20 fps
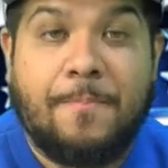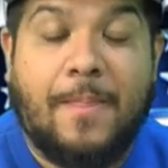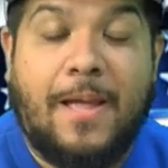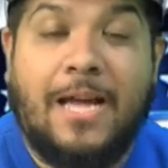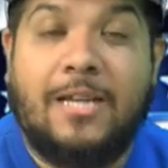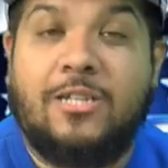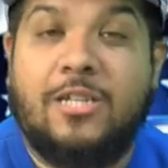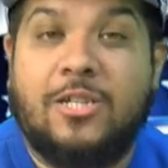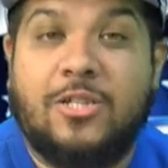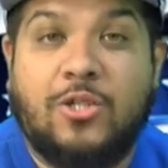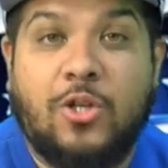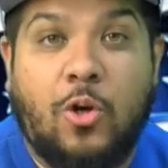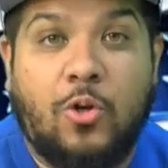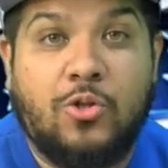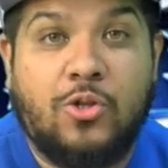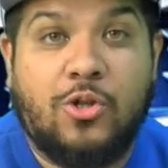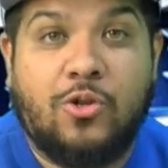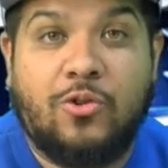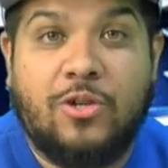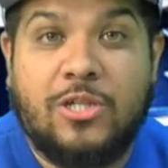I just
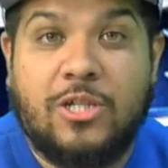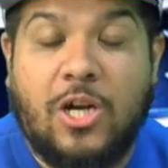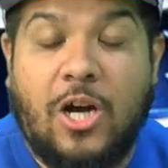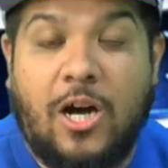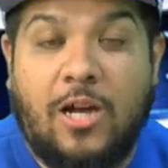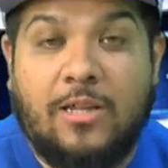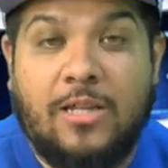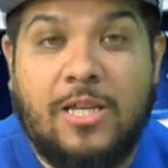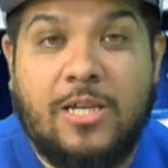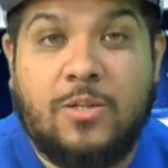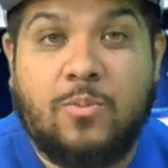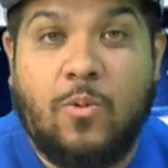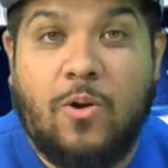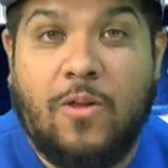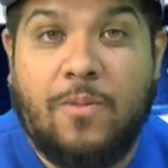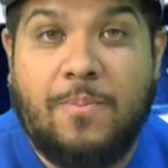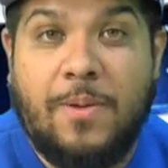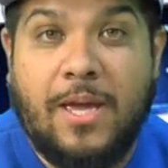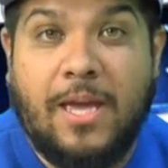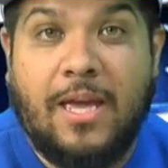told you Chris Conley is
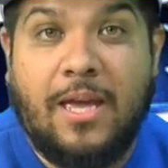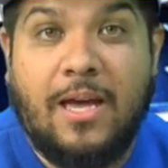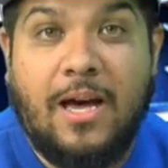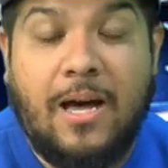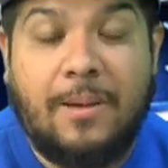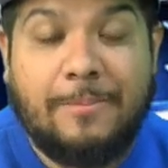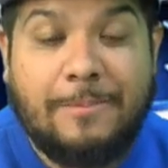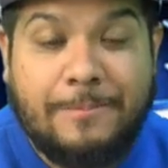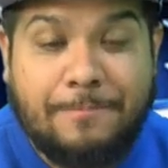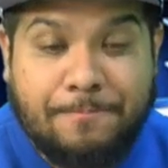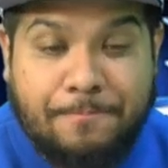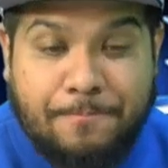worth picking up